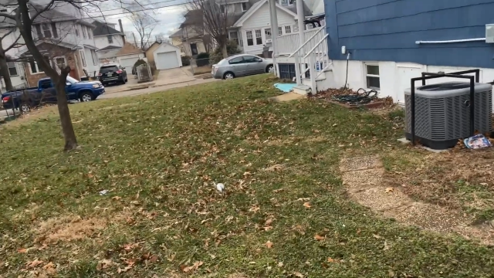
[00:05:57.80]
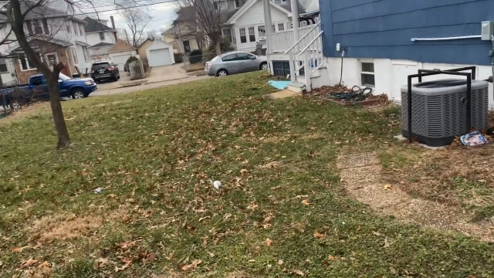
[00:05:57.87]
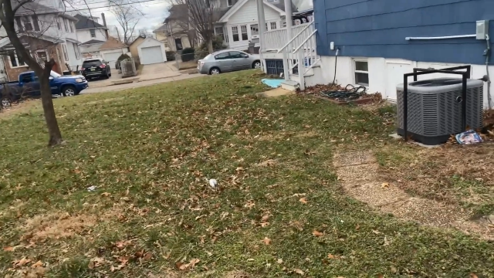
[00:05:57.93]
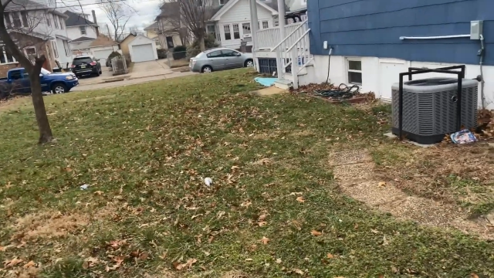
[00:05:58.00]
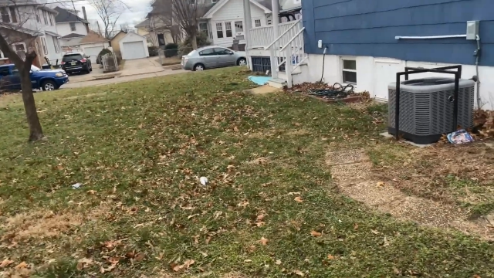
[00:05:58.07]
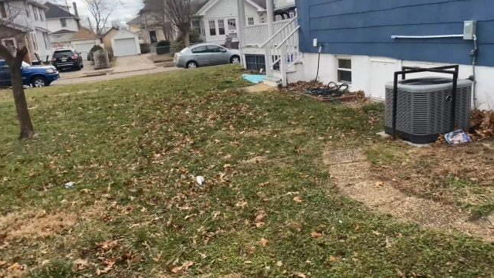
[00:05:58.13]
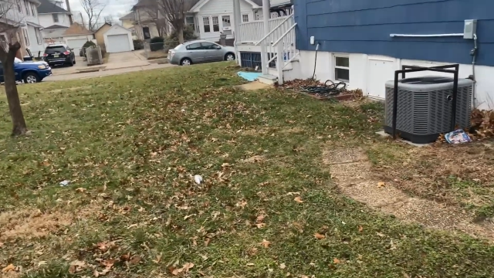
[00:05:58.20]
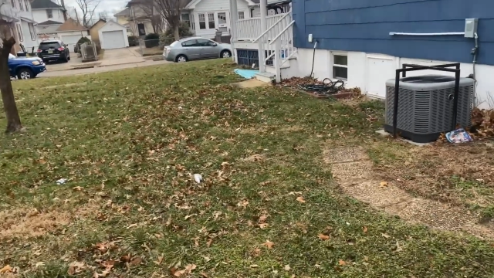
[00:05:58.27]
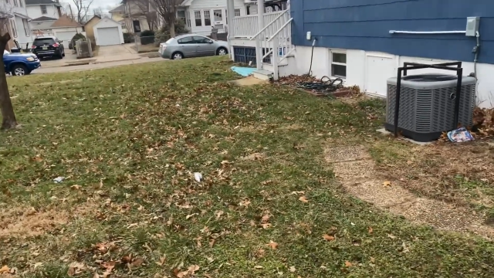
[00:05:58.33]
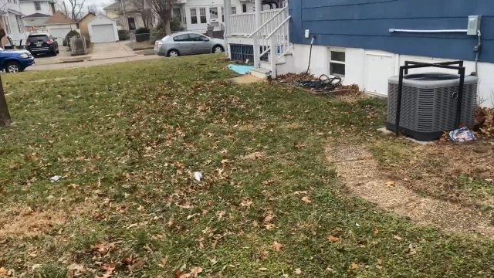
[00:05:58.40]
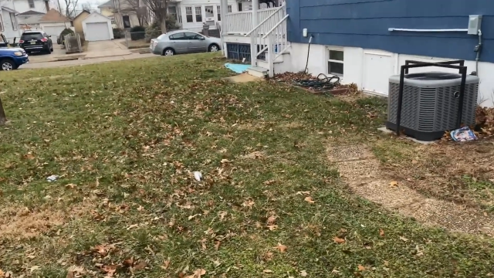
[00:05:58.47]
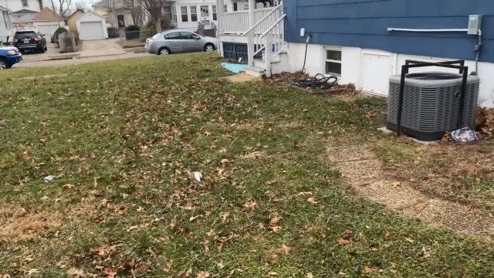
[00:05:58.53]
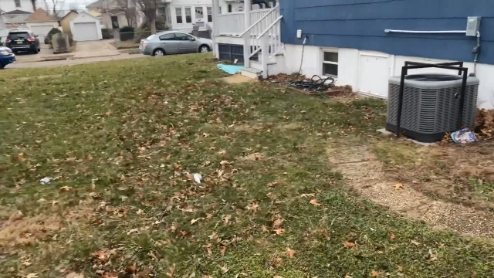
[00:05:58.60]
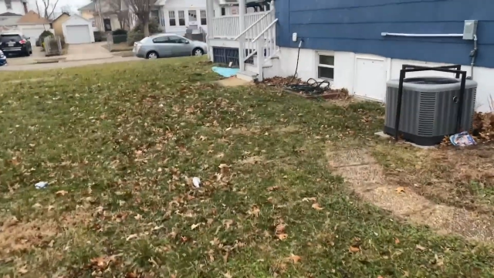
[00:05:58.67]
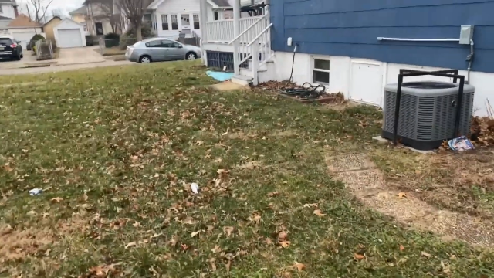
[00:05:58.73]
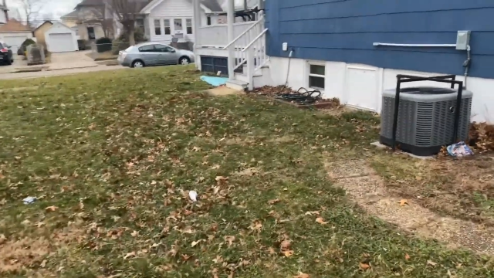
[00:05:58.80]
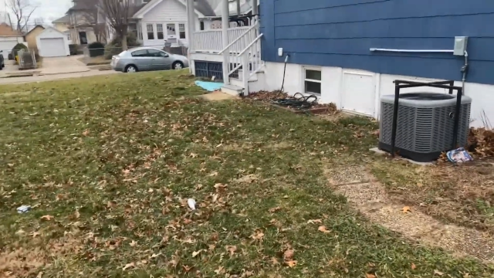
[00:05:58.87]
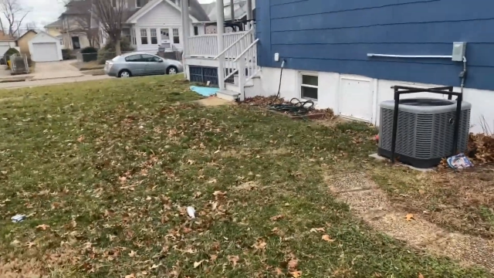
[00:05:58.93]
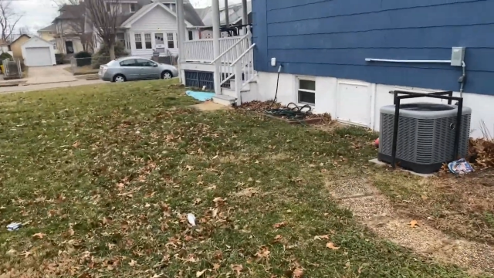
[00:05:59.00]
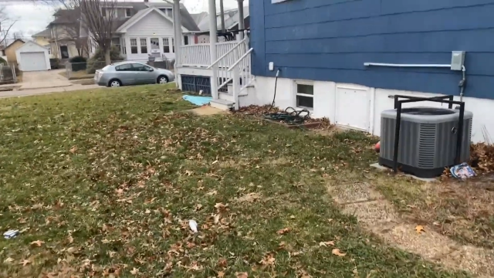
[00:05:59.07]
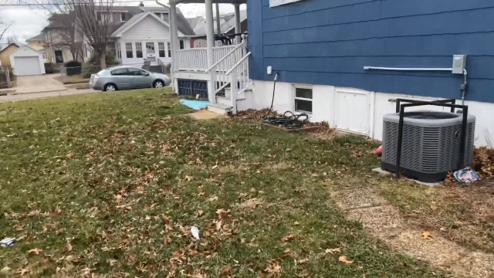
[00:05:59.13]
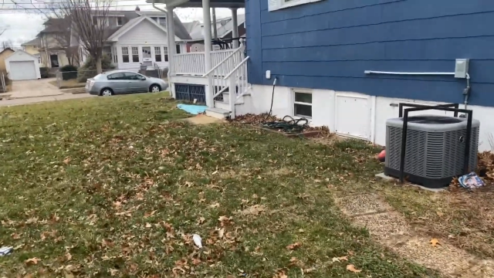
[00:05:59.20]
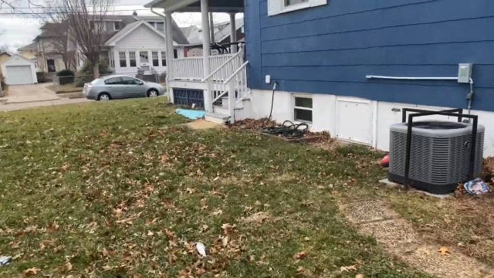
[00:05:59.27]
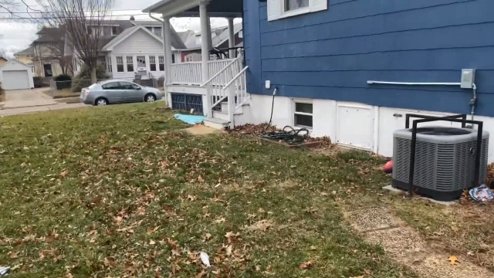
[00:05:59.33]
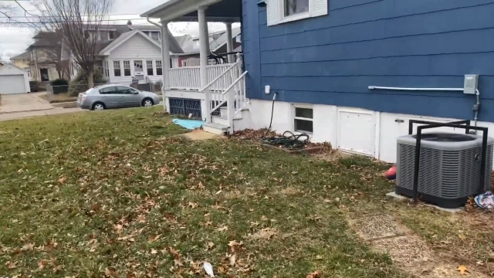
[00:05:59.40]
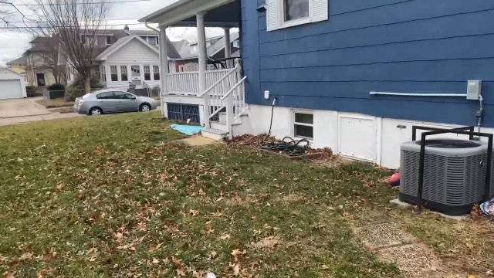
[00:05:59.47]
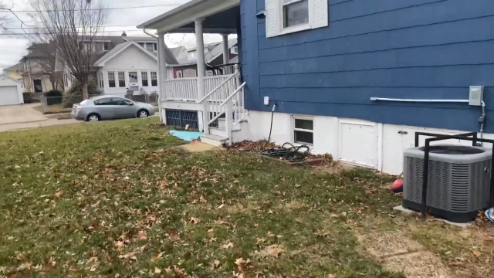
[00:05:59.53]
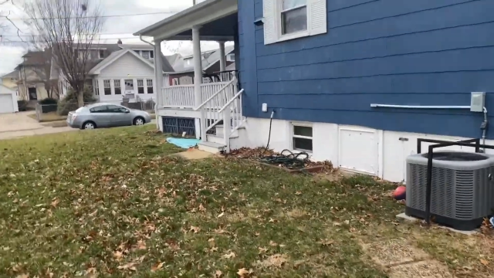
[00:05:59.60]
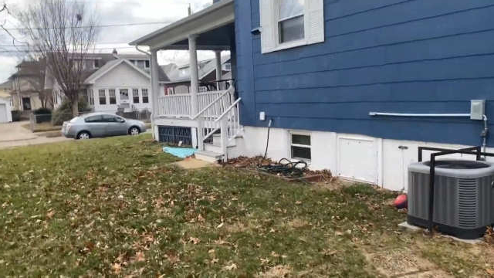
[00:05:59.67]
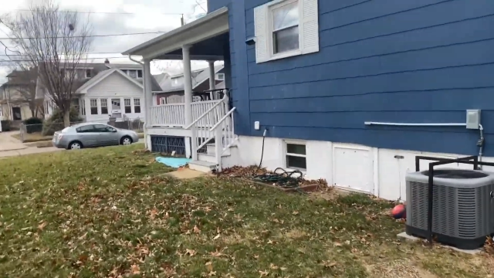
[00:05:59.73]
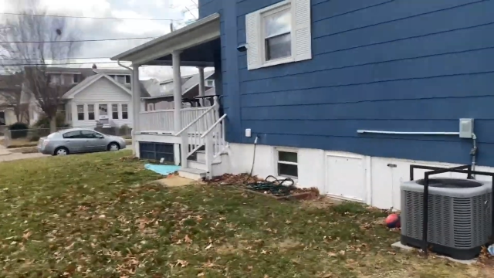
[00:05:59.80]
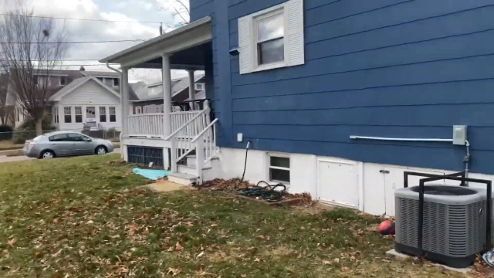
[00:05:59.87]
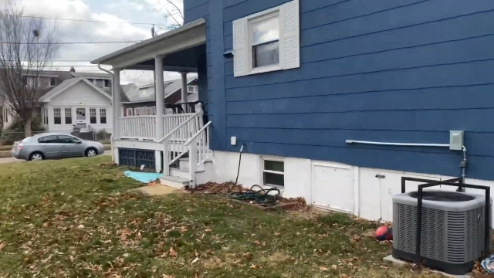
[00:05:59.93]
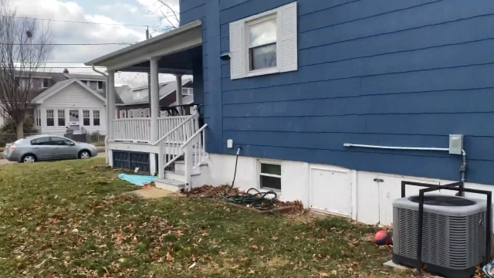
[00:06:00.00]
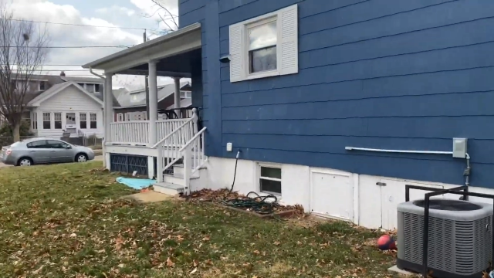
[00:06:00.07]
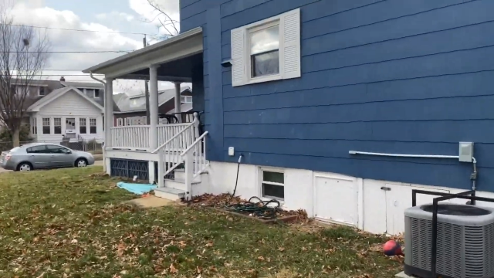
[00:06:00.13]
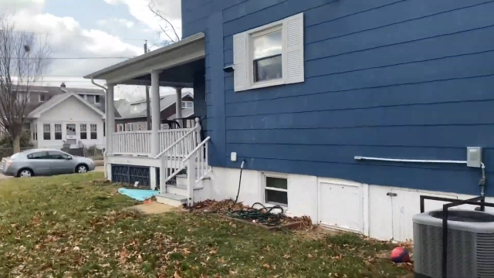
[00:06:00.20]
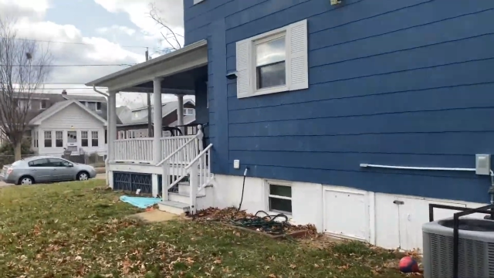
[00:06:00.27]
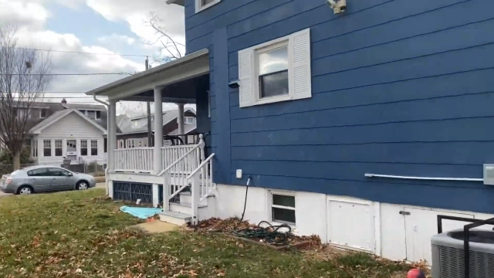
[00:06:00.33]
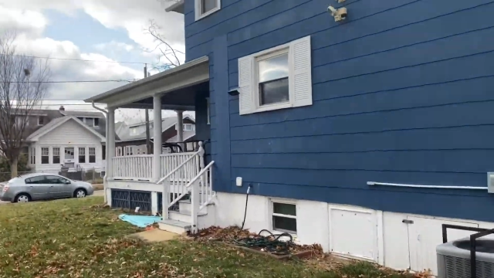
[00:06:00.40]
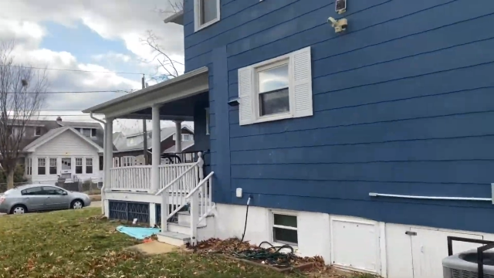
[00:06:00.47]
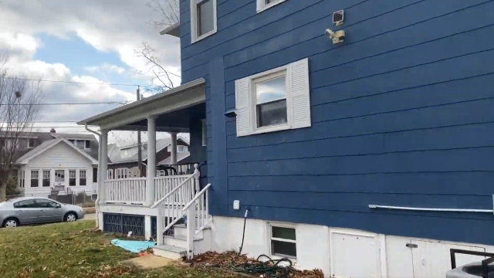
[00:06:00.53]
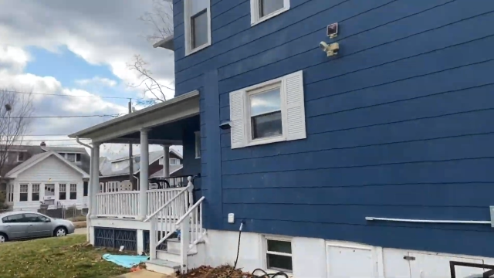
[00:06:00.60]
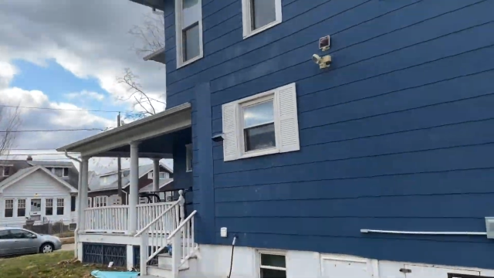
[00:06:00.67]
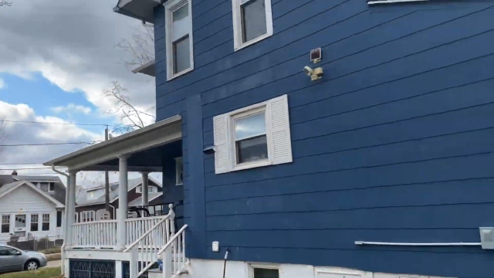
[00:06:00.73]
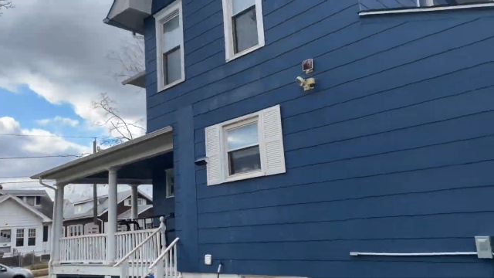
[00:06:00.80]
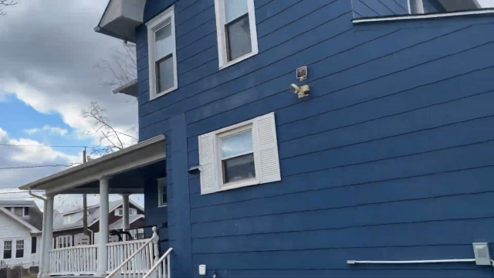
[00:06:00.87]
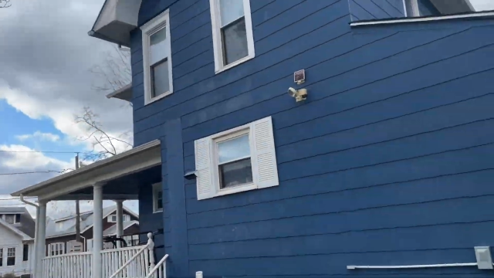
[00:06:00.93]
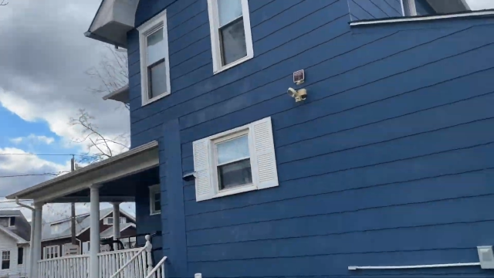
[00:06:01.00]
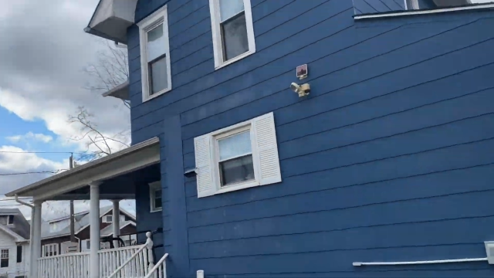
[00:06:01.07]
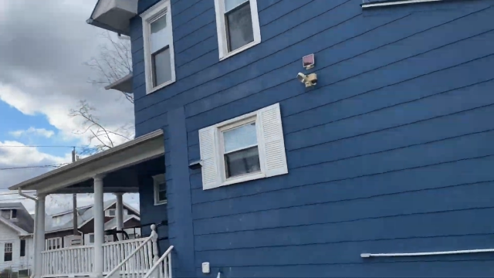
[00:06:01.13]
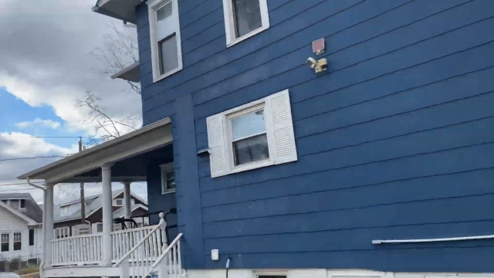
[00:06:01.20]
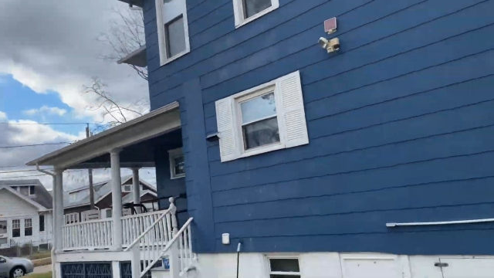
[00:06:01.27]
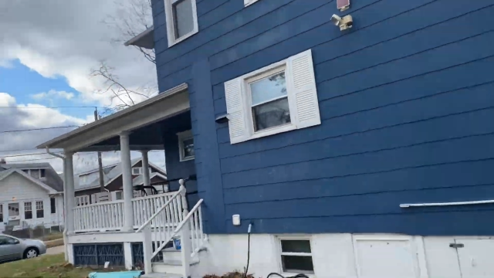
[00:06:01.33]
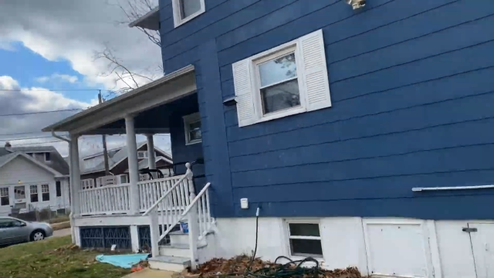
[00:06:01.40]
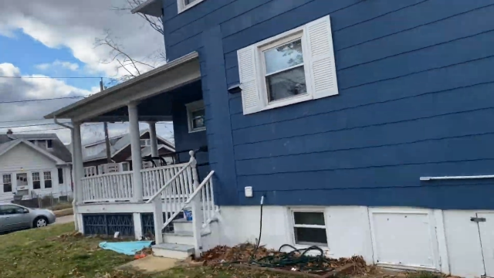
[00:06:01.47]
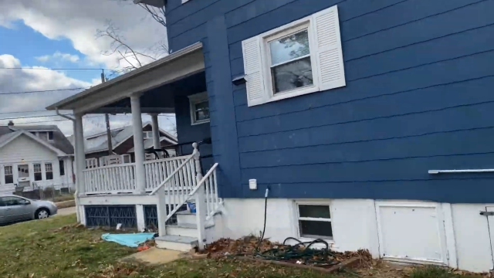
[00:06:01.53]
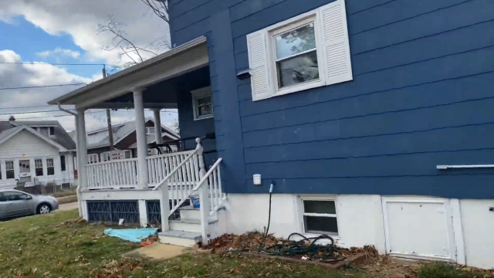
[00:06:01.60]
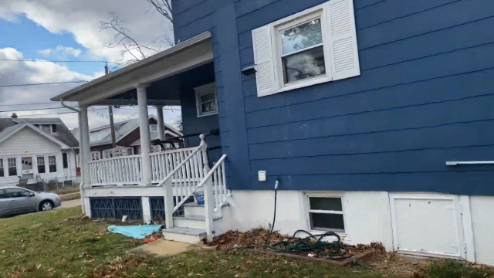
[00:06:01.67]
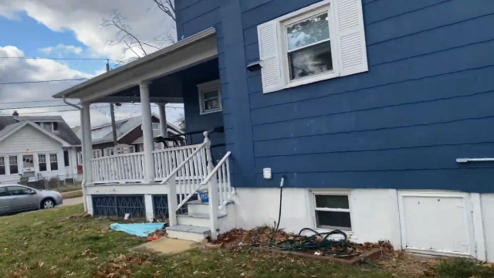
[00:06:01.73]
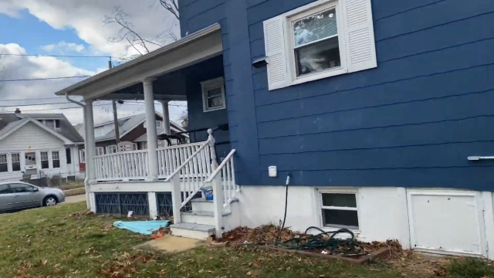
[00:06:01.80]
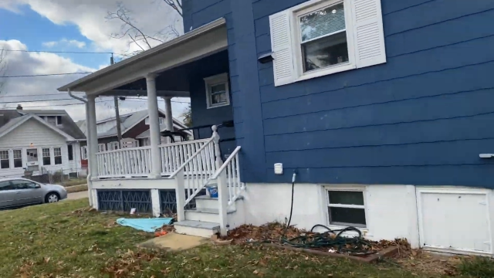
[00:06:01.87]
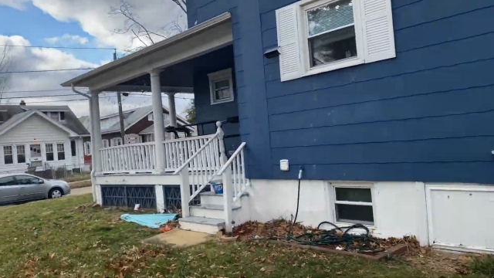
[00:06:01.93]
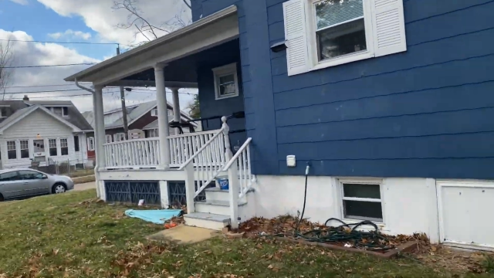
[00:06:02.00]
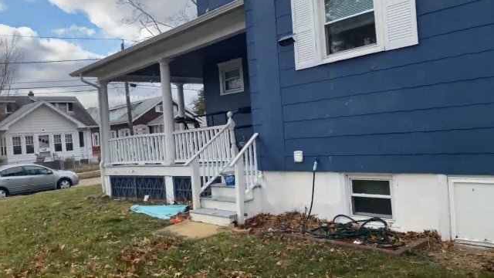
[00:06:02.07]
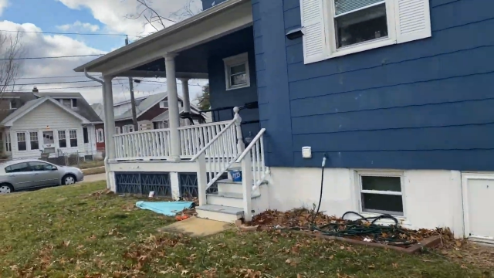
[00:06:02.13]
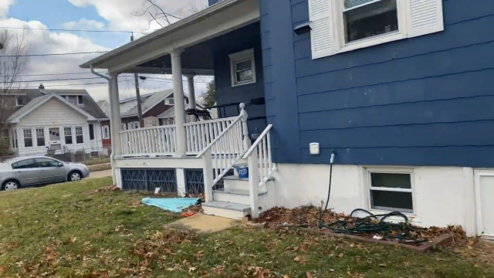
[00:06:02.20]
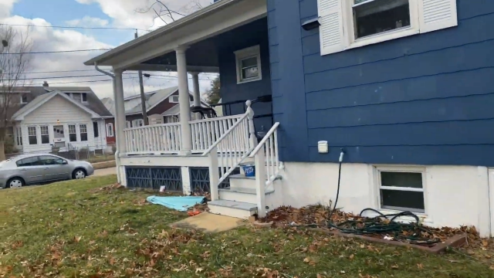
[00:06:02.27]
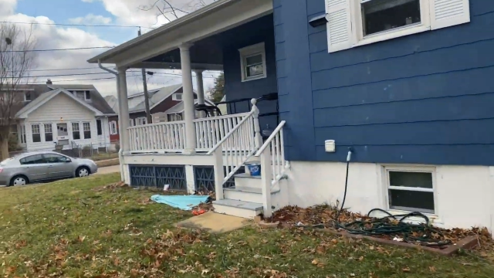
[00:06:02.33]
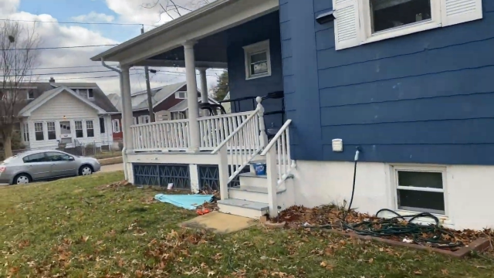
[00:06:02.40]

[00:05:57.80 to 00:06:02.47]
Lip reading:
[unreadable: no face in view]